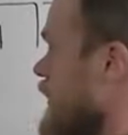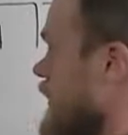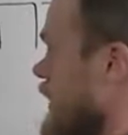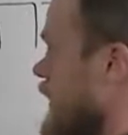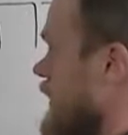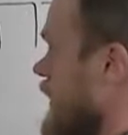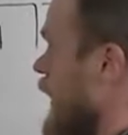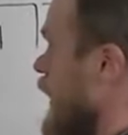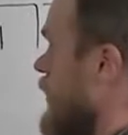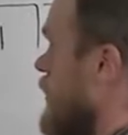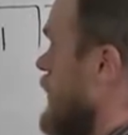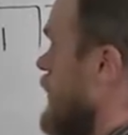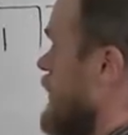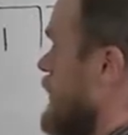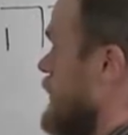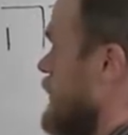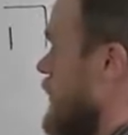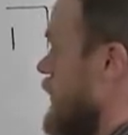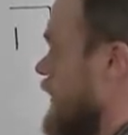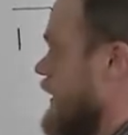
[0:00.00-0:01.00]
okay, Yahweh
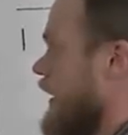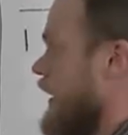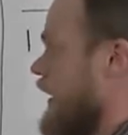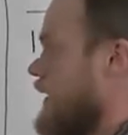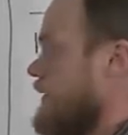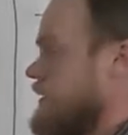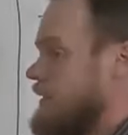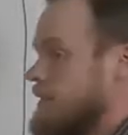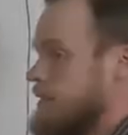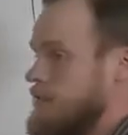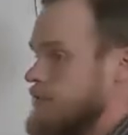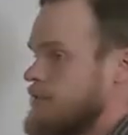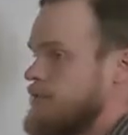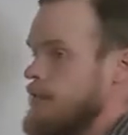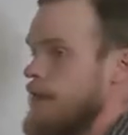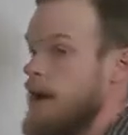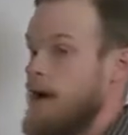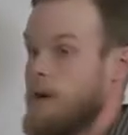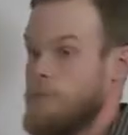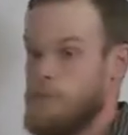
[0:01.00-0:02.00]
your God is
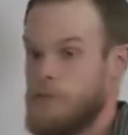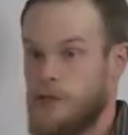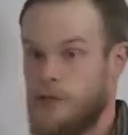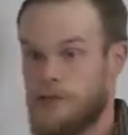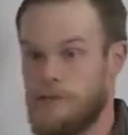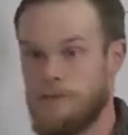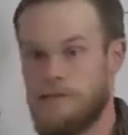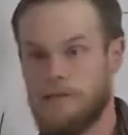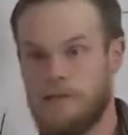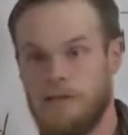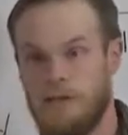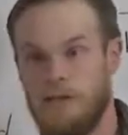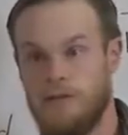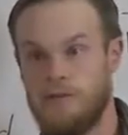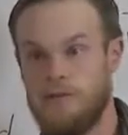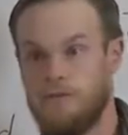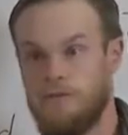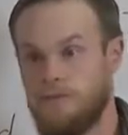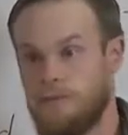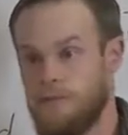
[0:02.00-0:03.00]
the object
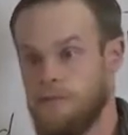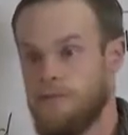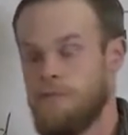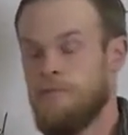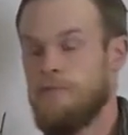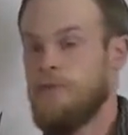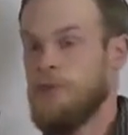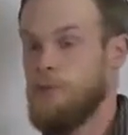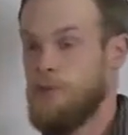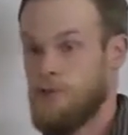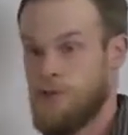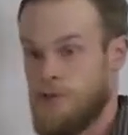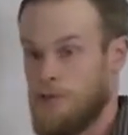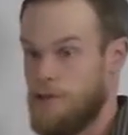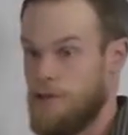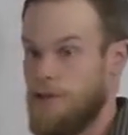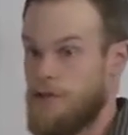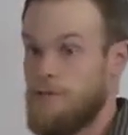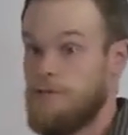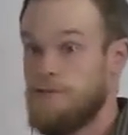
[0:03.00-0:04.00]
of you
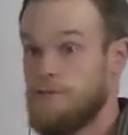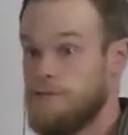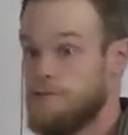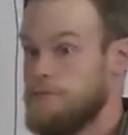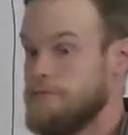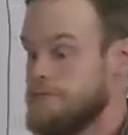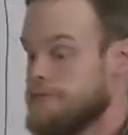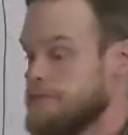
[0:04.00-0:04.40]
shall love,